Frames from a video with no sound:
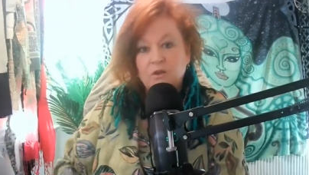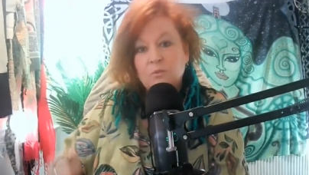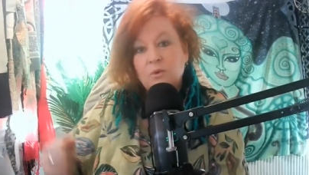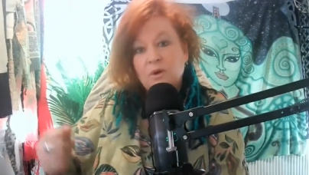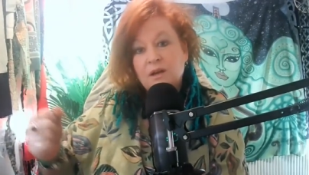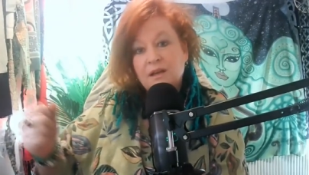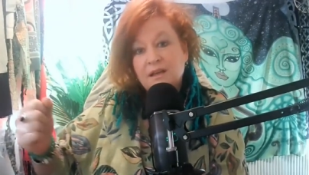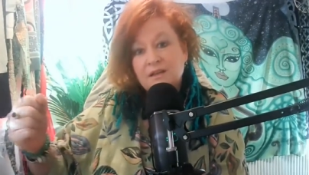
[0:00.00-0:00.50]
You're
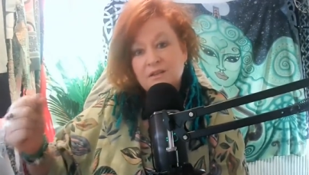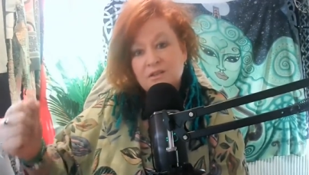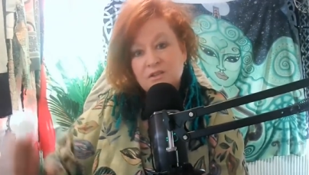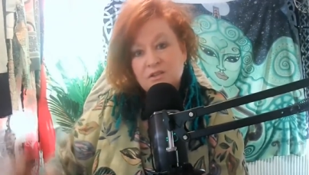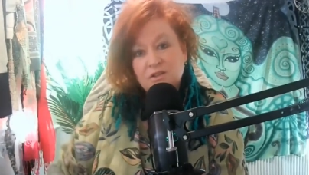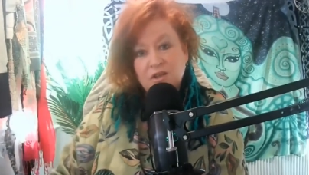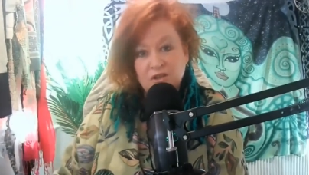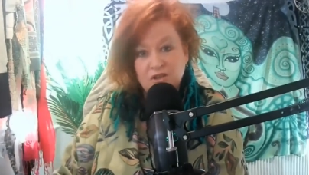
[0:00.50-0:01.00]
working in
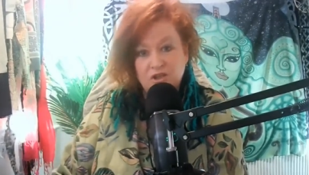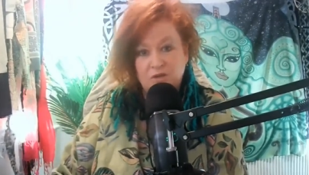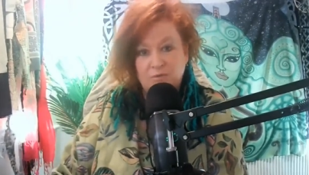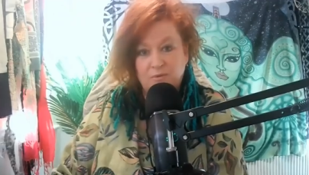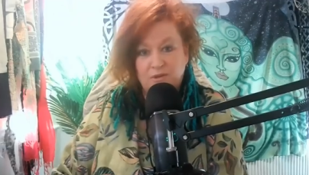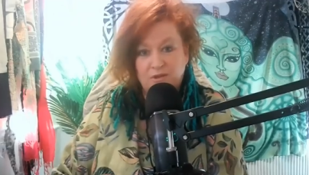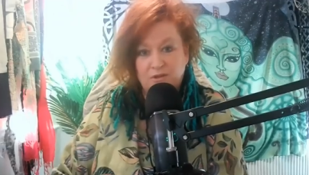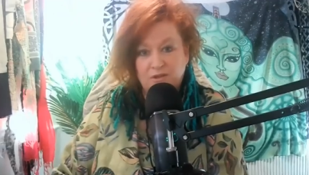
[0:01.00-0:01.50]

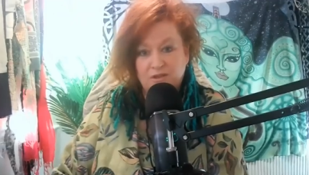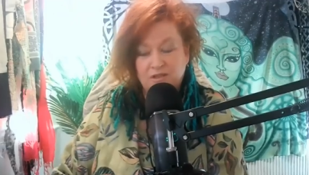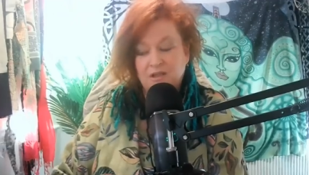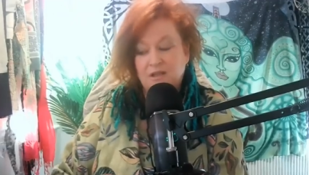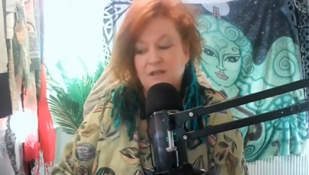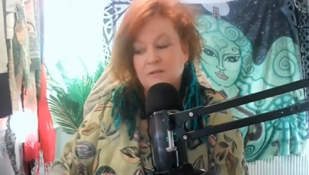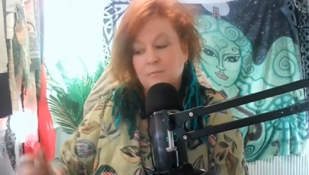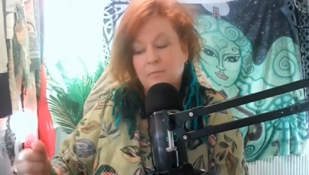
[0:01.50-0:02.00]
synergy with the
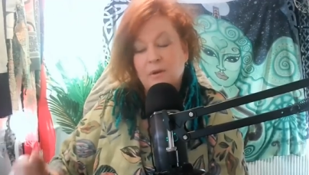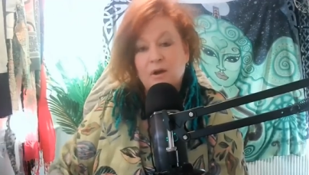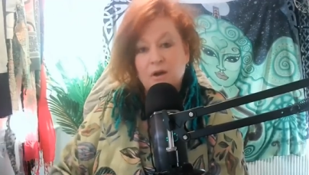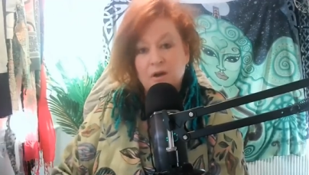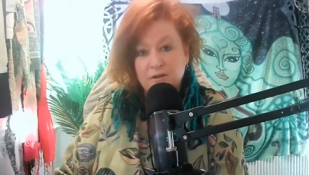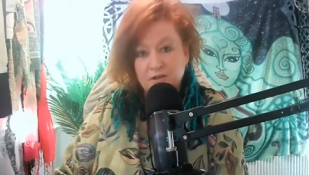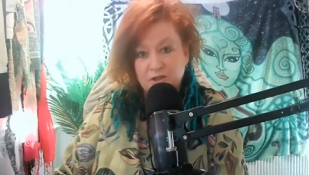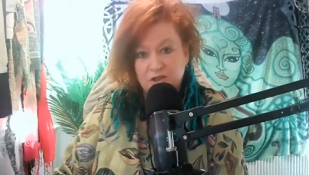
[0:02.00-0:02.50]
crystal as a
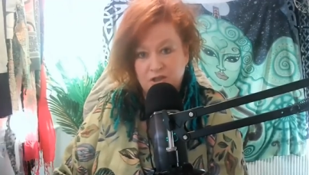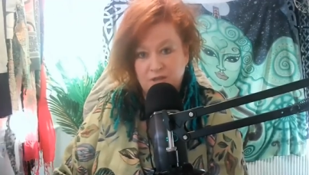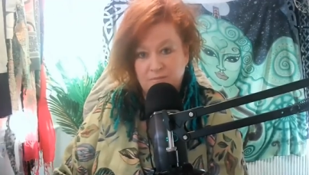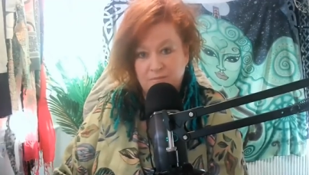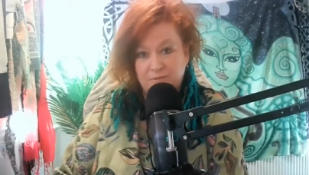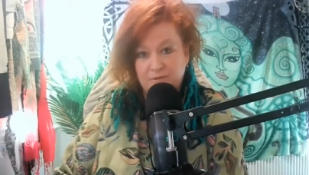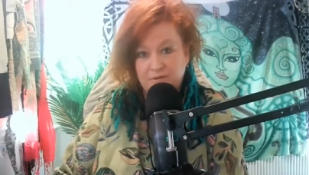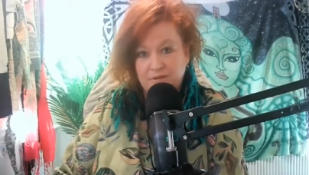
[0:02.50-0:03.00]

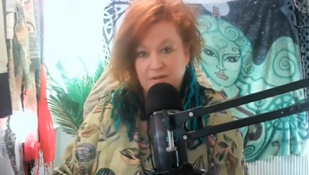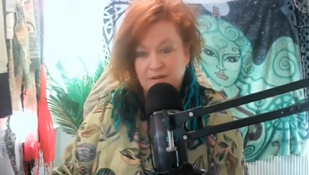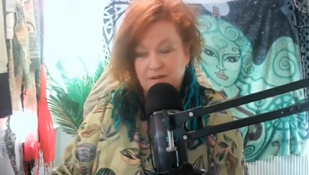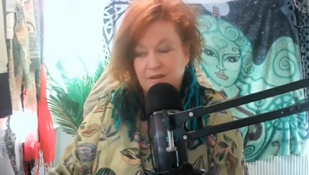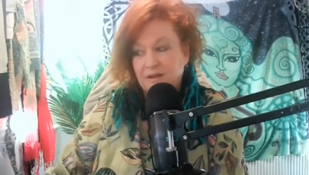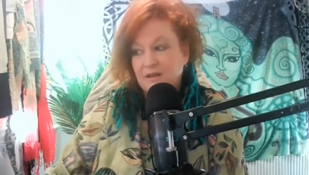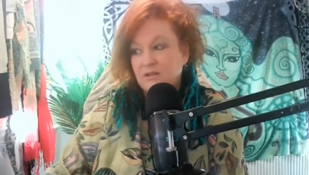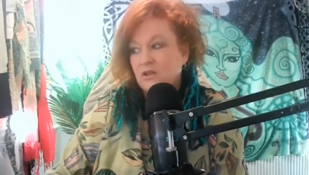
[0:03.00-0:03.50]
partnership.
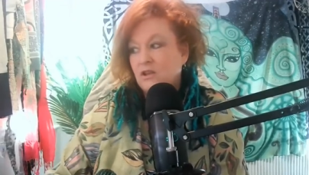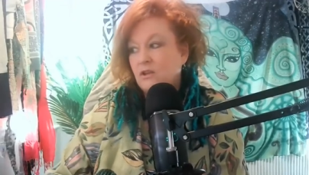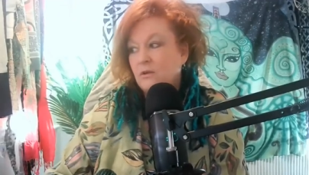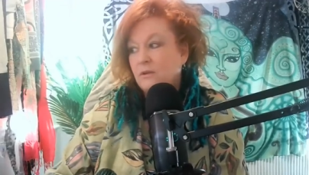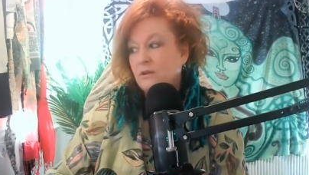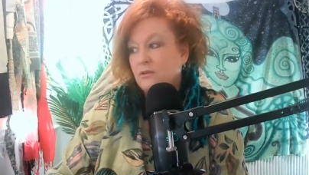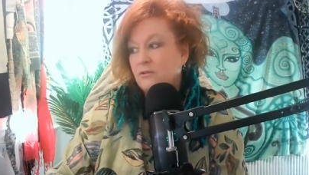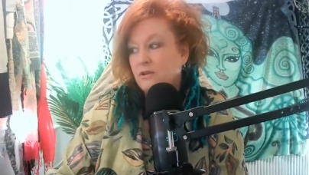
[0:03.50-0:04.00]
So
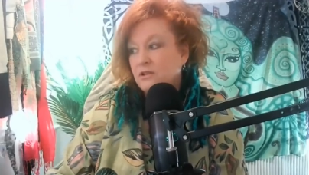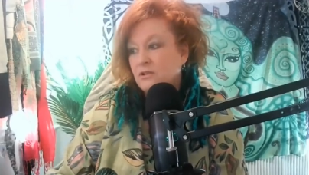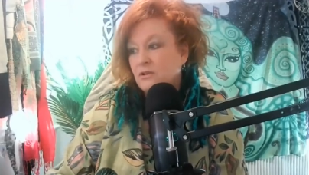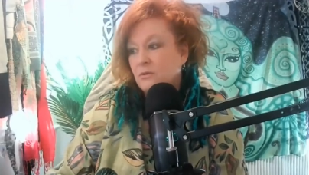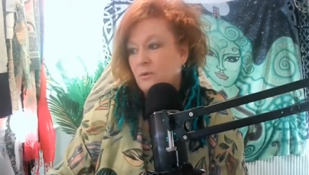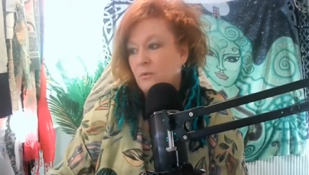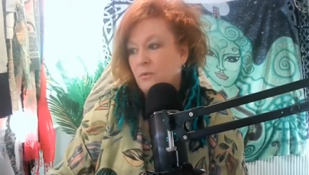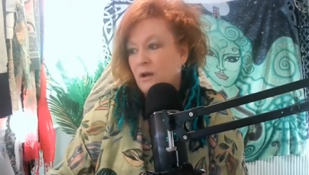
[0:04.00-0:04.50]
you and the
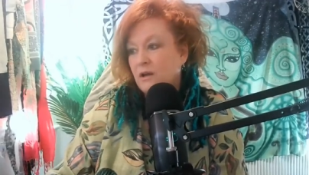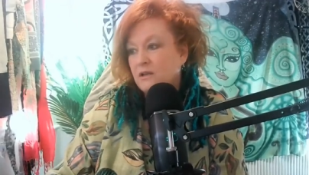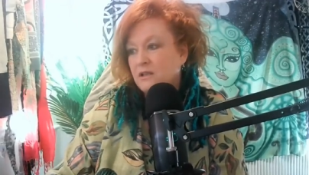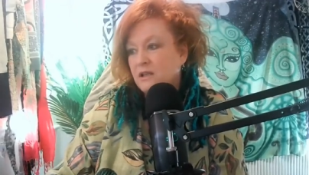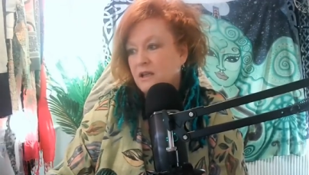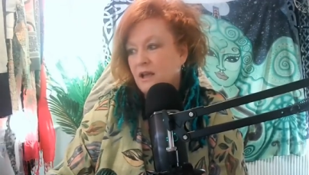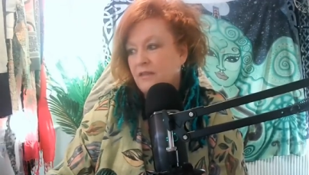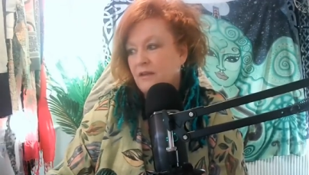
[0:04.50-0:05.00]
crystal will work
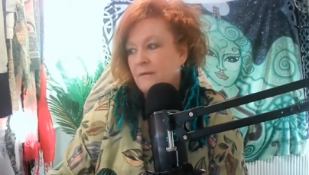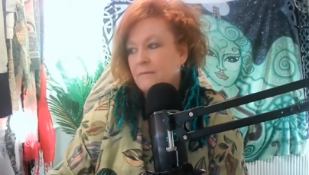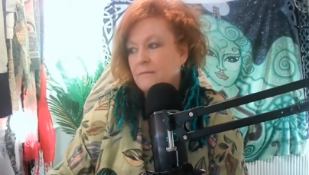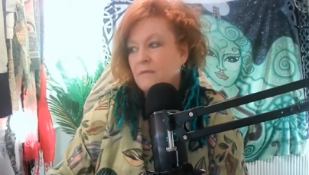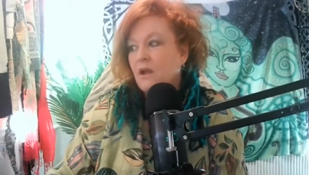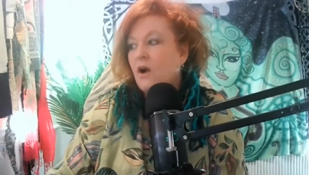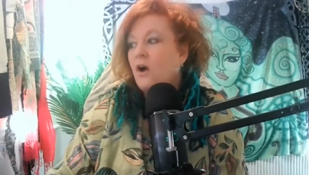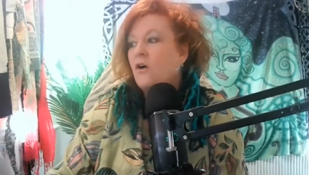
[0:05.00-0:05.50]
together.
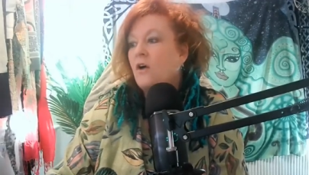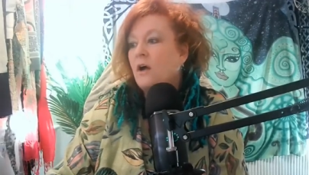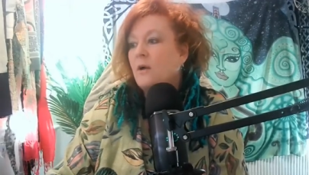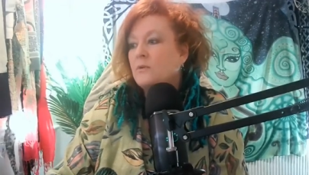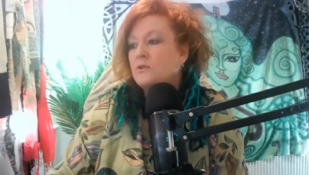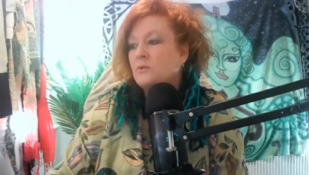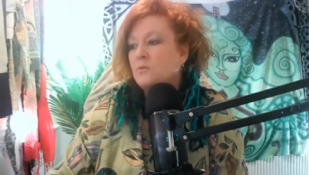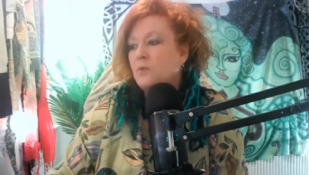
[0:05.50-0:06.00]
All
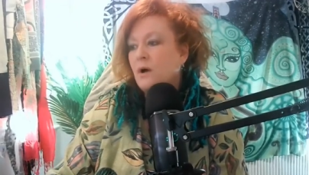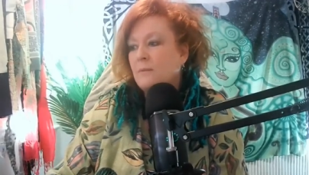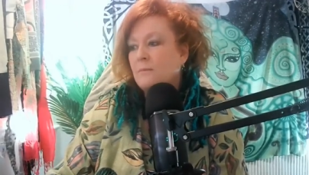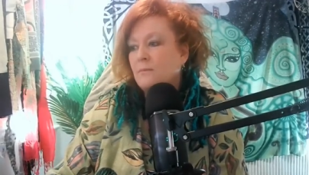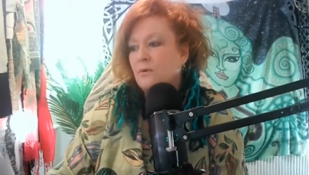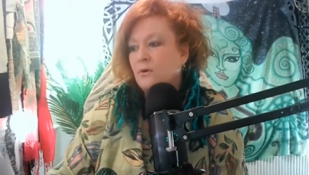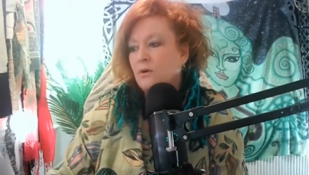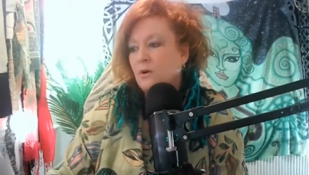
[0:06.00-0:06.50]
right, we'll do
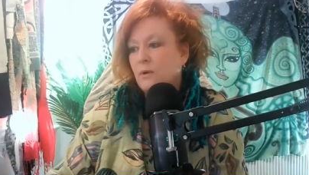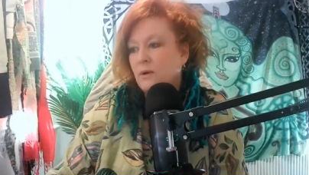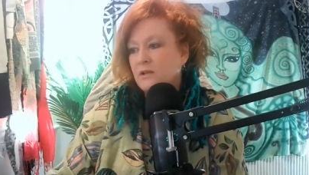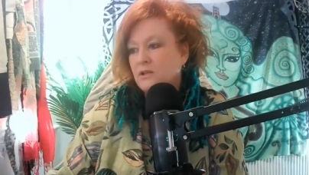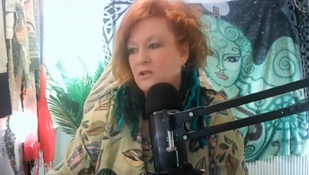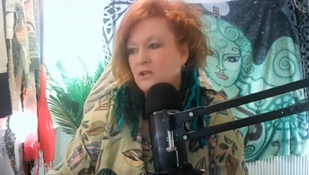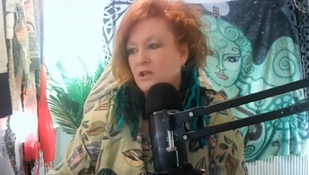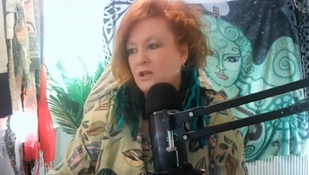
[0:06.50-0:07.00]
one more
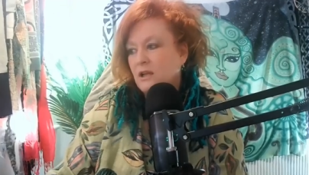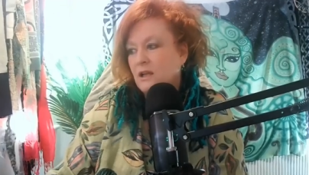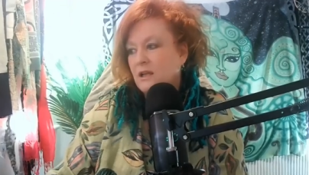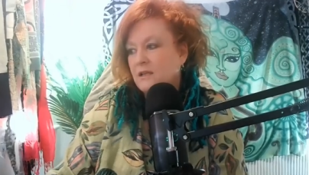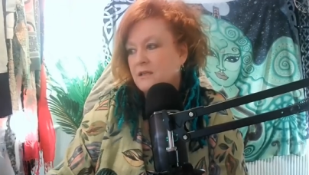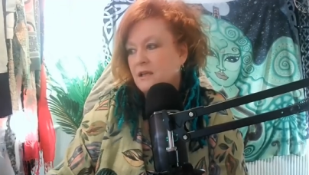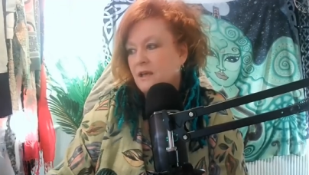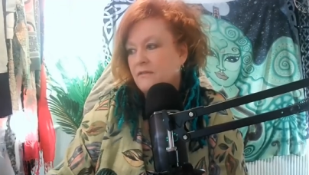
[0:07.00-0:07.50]
question.
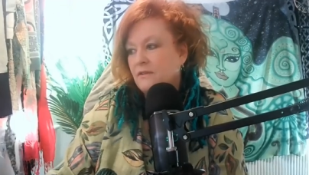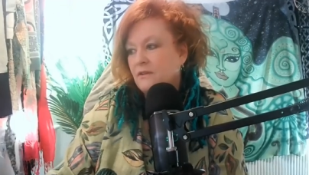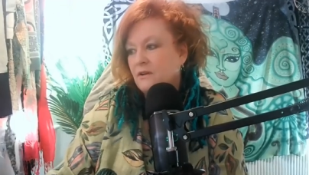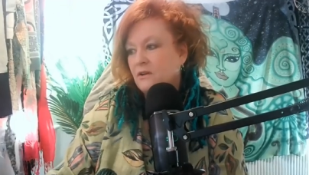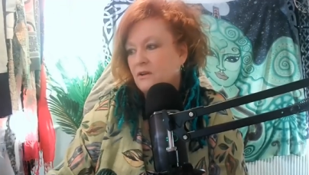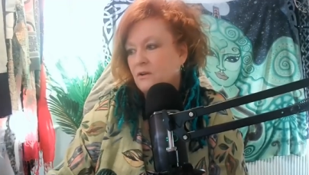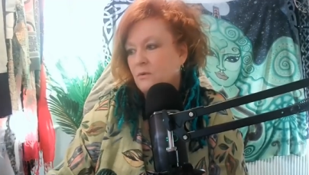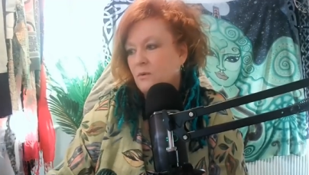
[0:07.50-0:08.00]
Let's have a
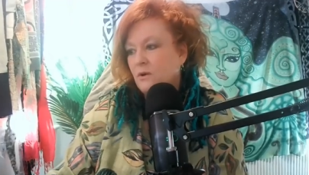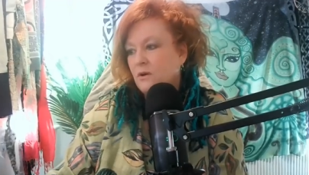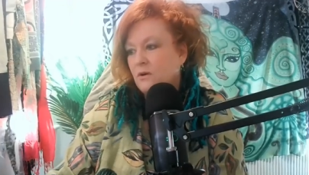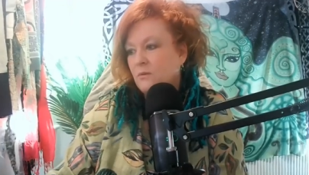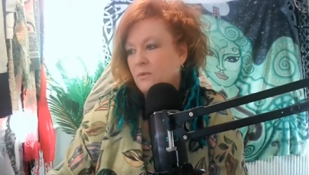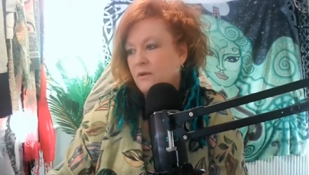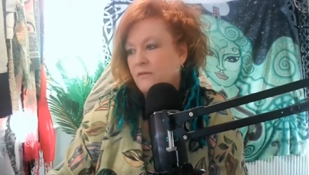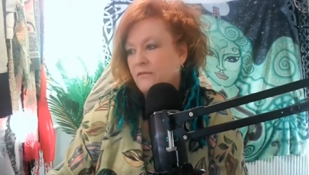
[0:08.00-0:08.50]
look. What
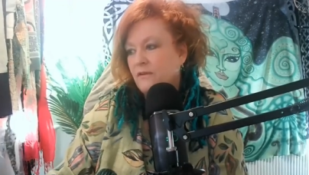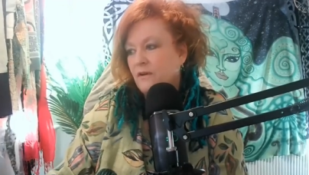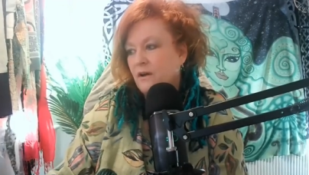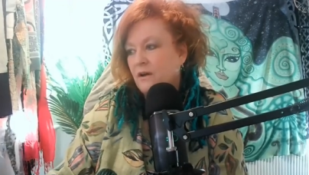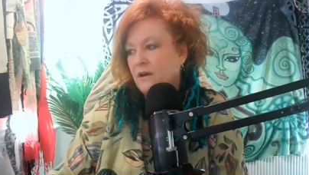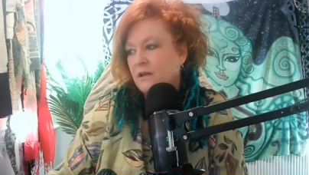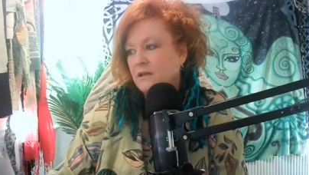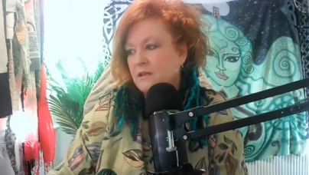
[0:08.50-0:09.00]
can we
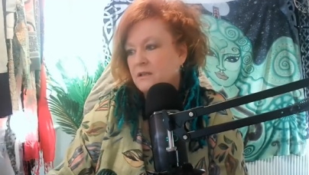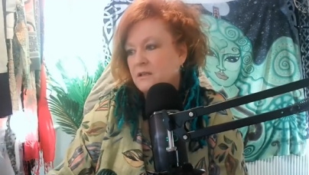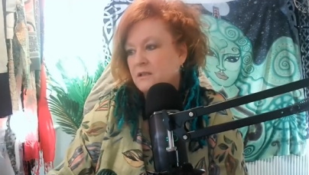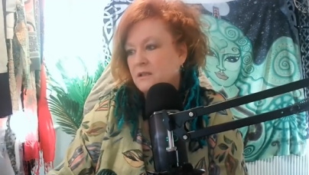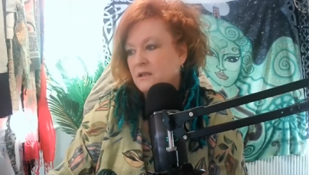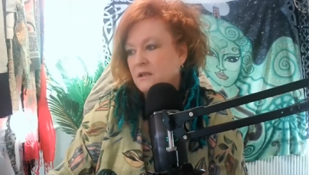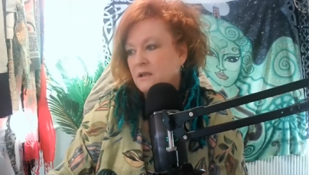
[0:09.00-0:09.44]
find?